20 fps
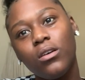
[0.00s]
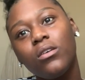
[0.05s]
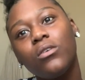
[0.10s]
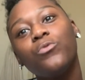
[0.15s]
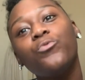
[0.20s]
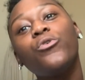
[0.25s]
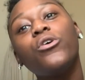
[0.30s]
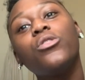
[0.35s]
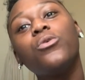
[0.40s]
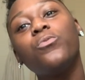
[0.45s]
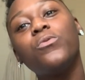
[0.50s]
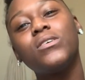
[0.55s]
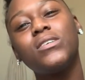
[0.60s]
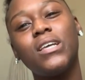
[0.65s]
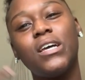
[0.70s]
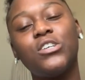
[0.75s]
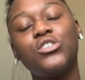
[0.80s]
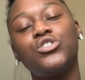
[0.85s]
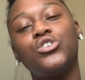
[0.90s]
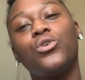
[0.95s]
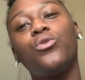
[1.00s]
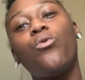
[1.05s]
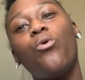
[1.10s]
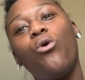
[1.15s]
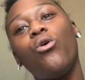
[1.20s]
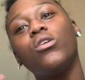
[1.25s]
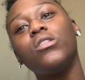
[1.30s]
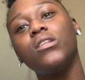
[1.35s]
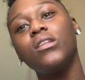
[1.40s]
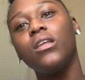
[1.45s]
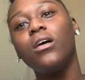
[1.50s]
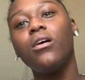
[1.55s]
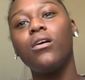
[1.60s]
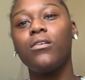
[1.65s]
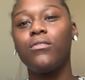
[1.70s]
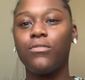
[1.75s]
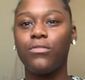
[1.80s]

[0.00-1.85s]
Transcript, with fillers: We're the ones that show all the love.